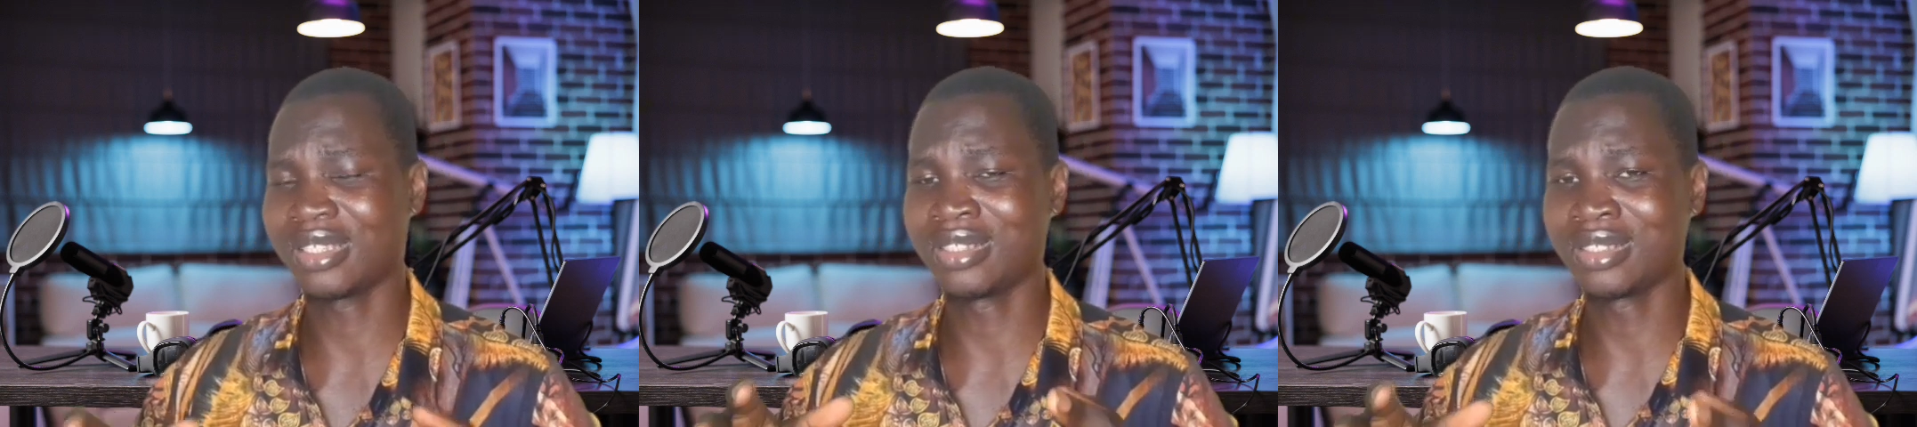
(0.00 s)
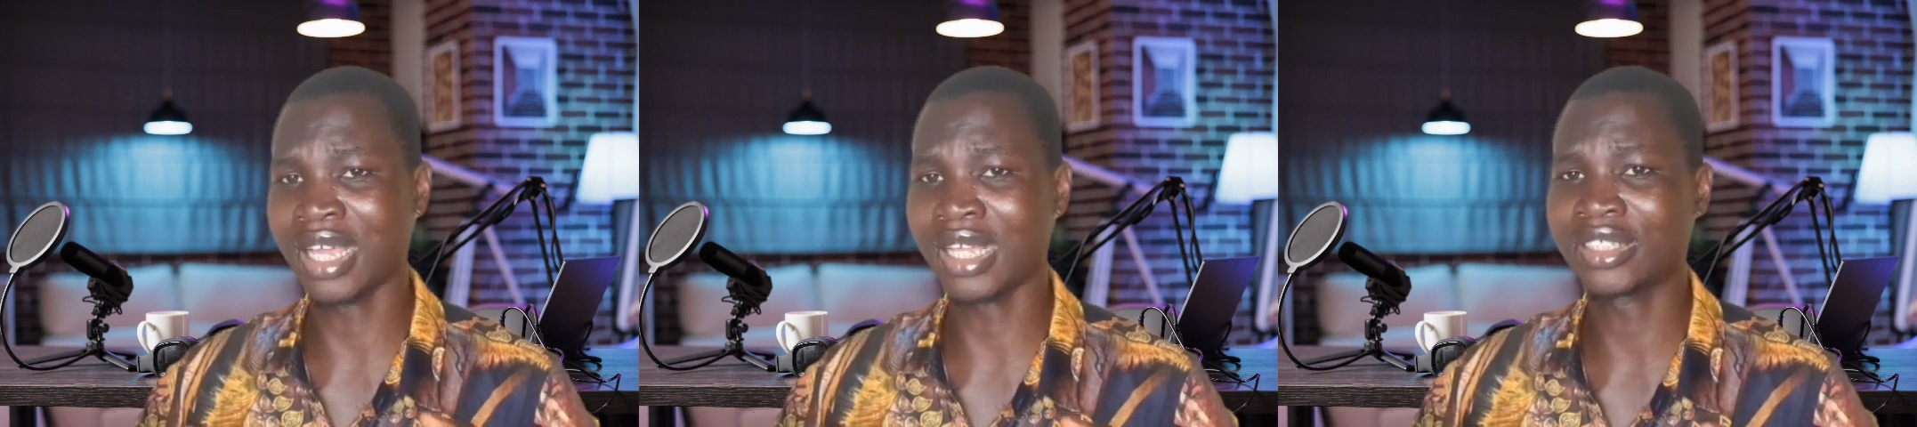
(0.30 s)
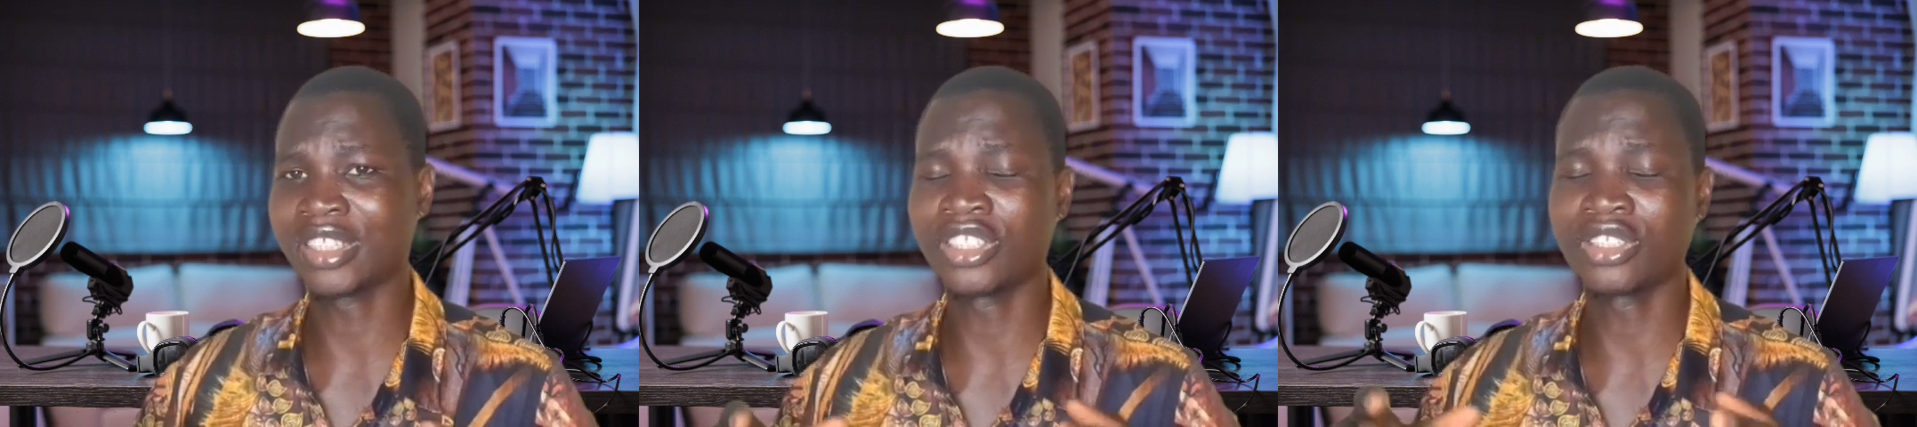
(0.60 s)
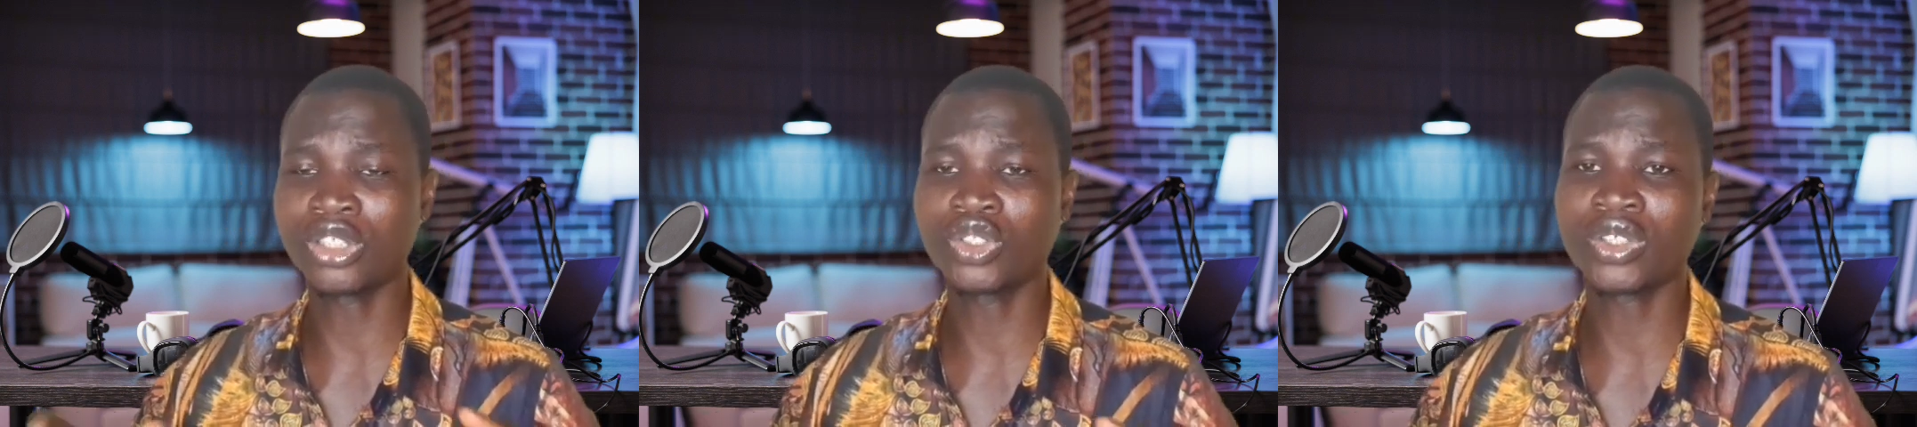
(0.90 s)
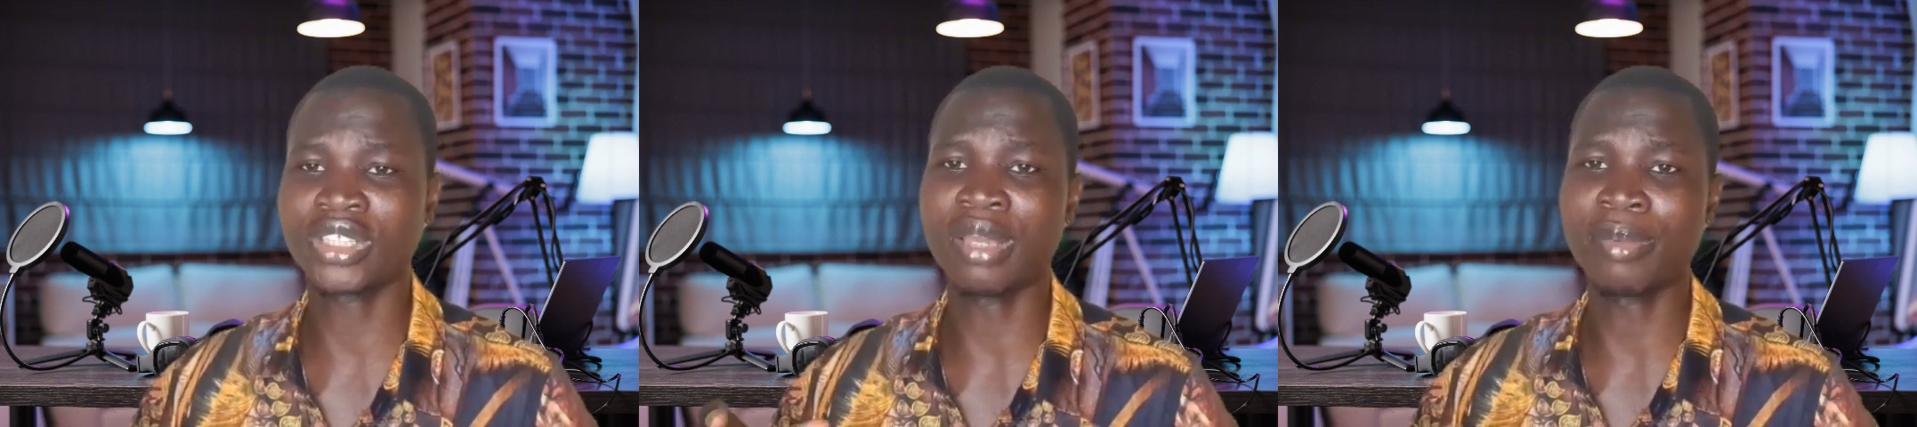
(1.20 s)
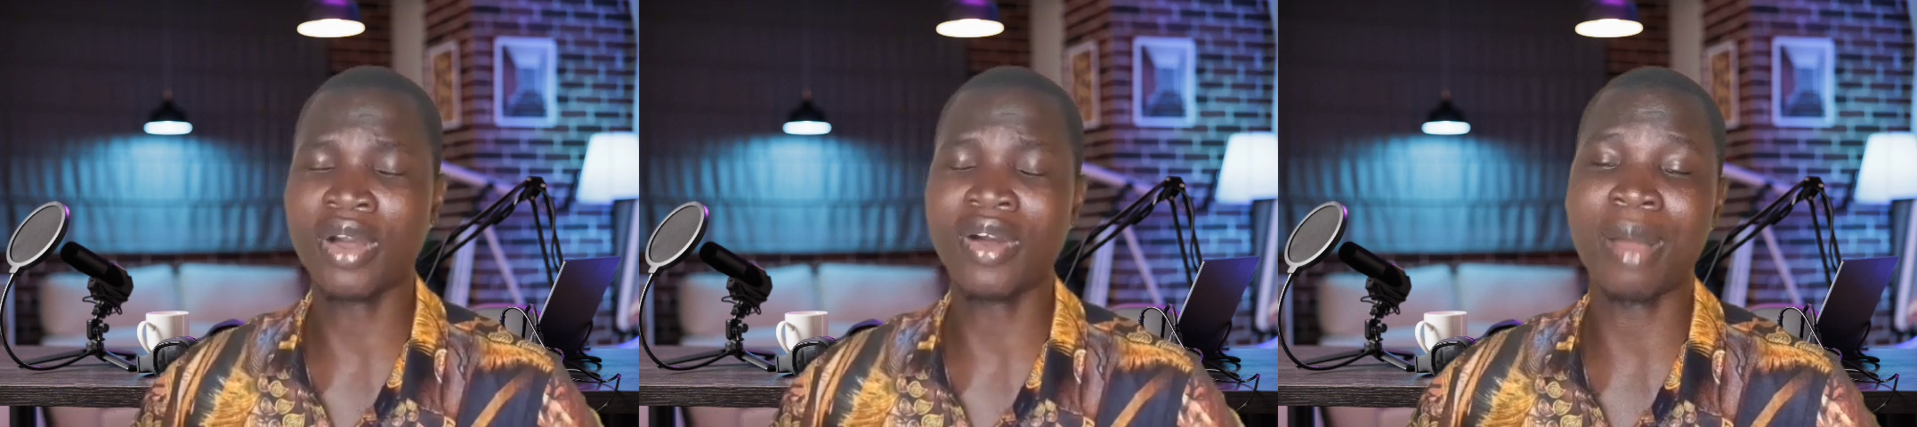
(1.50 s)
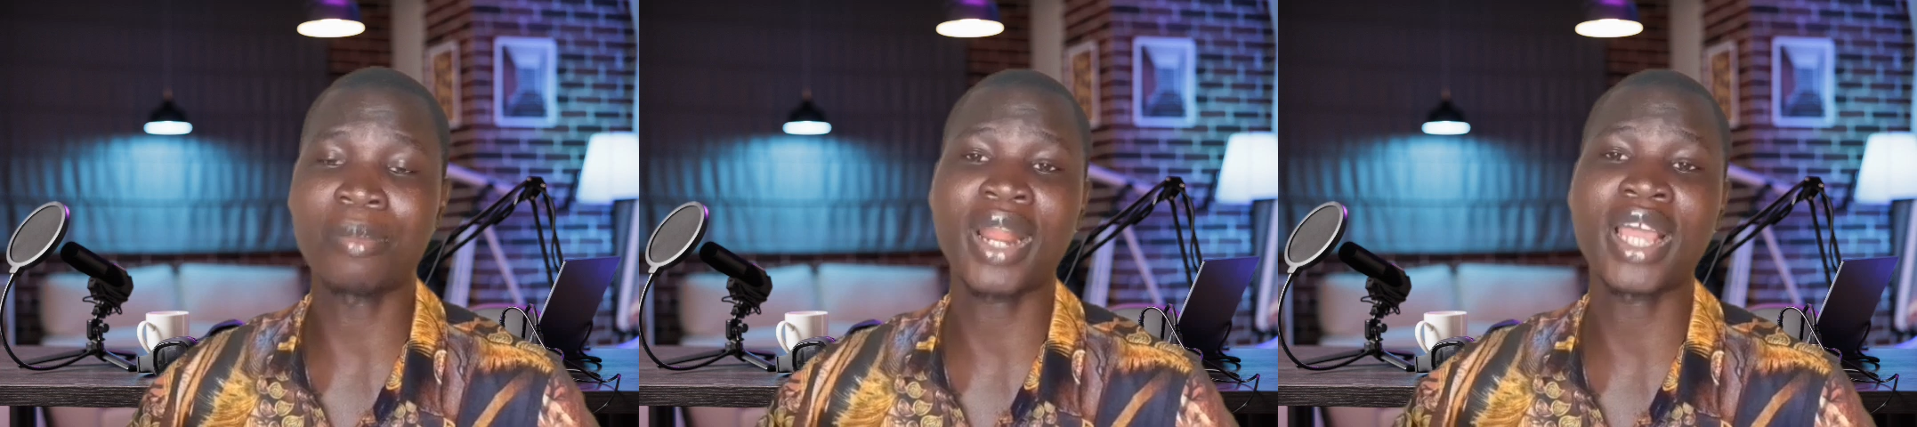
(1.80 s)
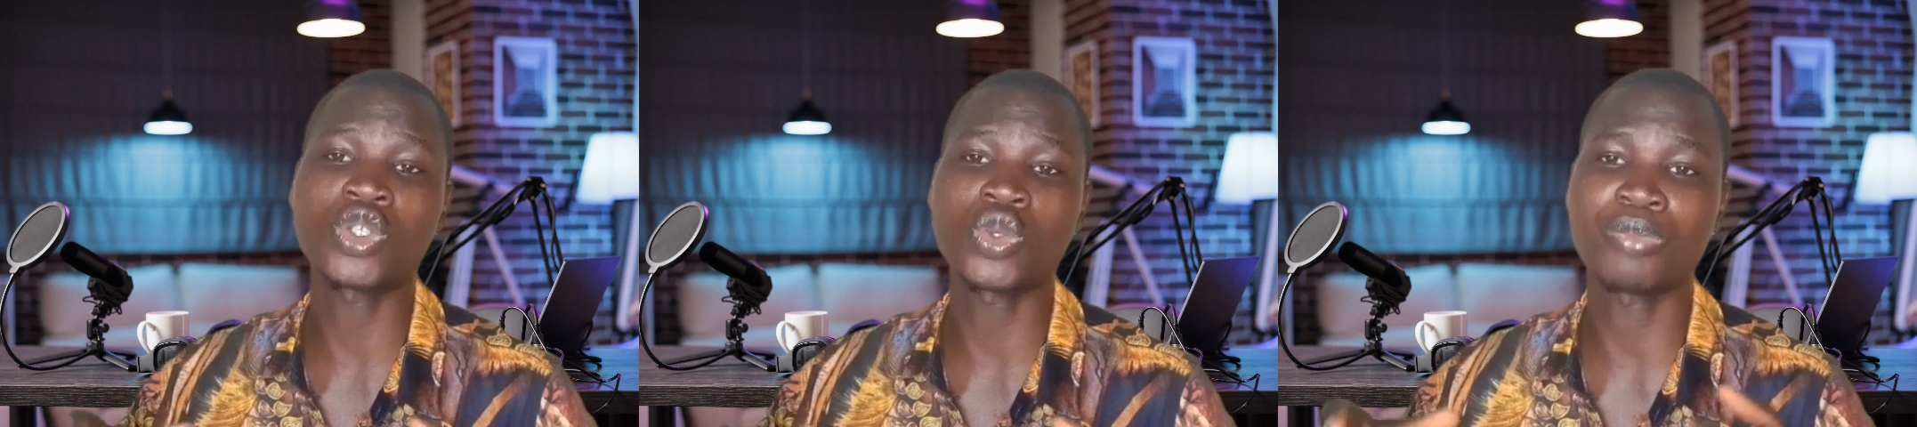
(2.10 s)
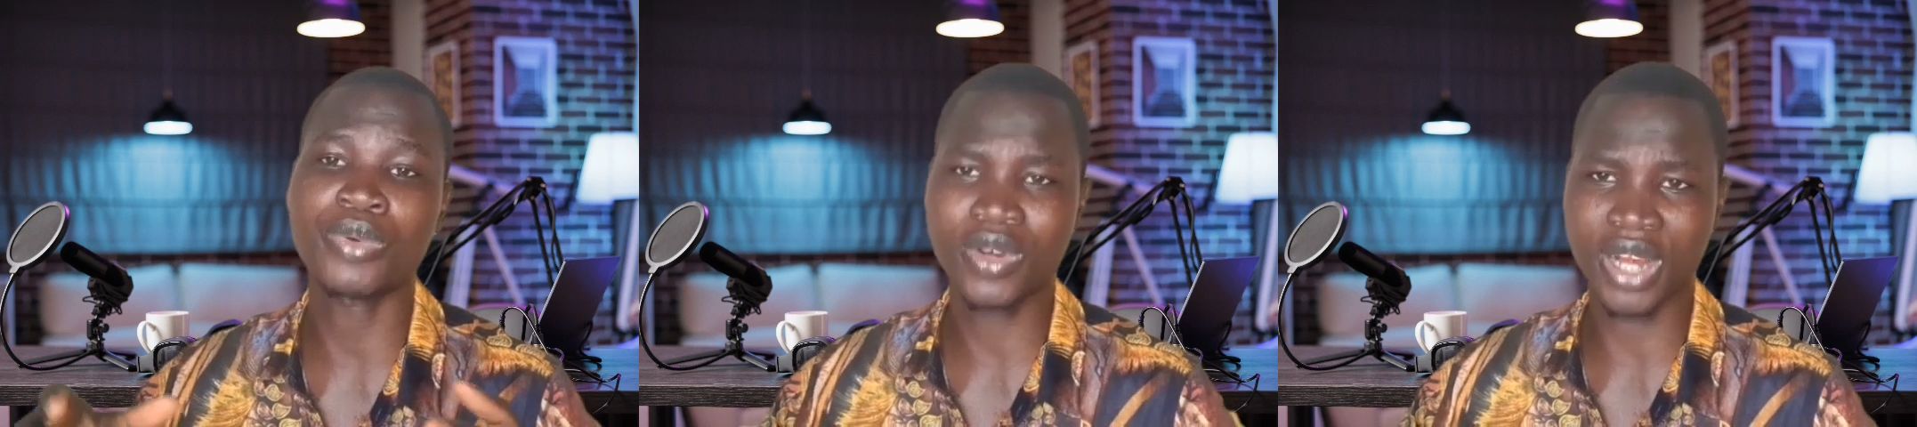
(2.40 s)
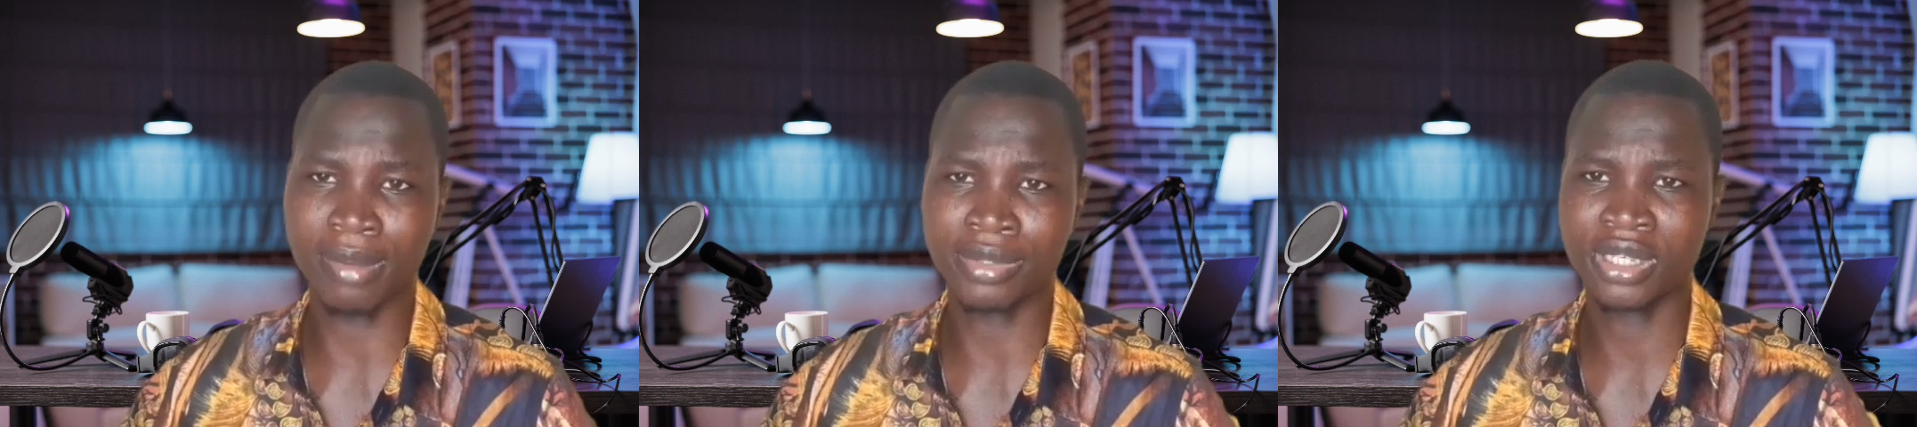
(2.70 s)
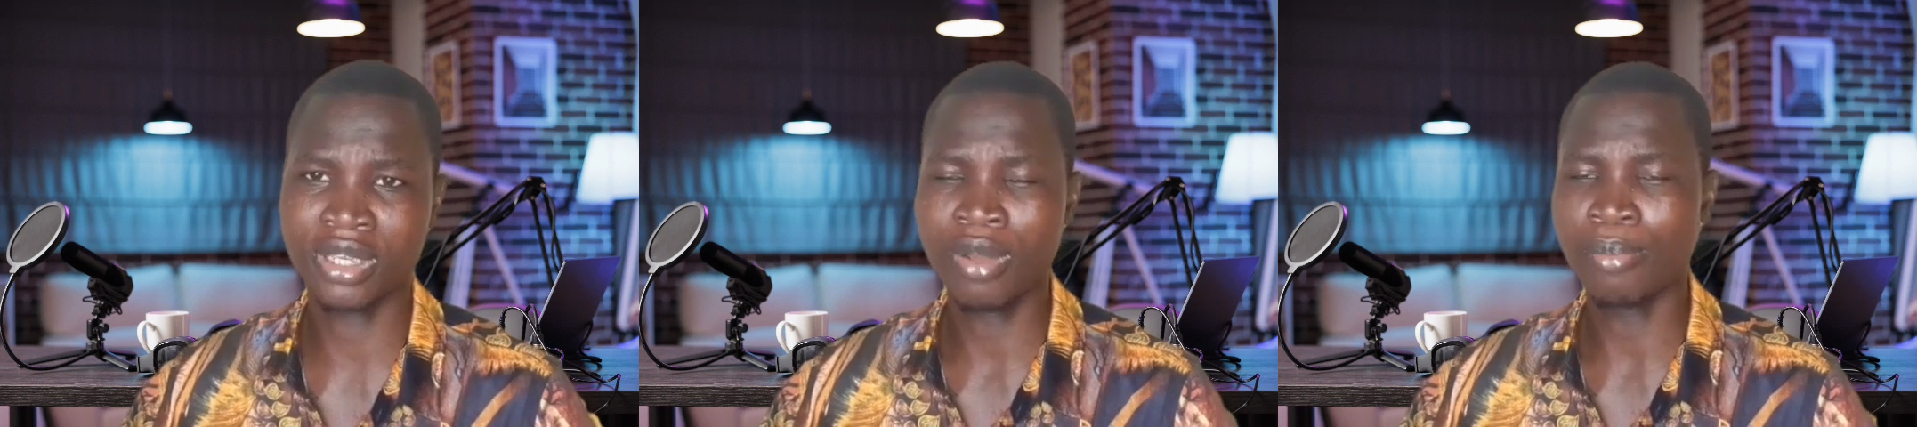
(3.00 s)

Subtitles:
is that it's not just about applying to programs,